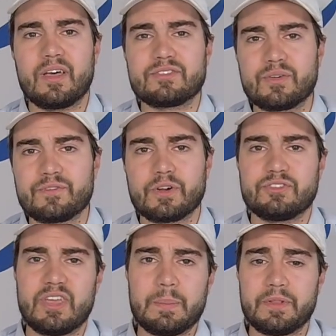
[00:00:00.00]
So for
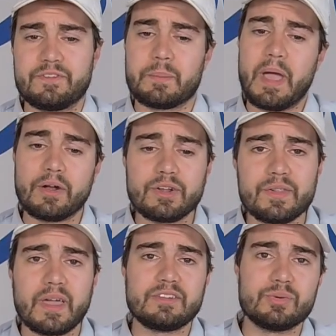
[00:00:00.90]
example, if you're mounting your
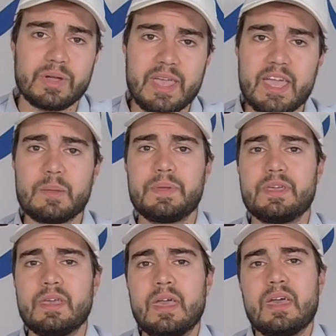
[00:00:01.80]
light to a
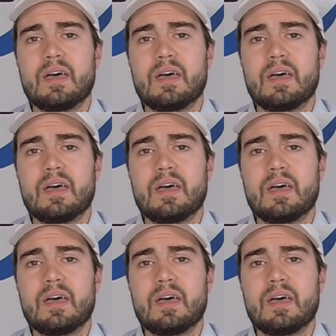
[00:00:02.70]
canopy,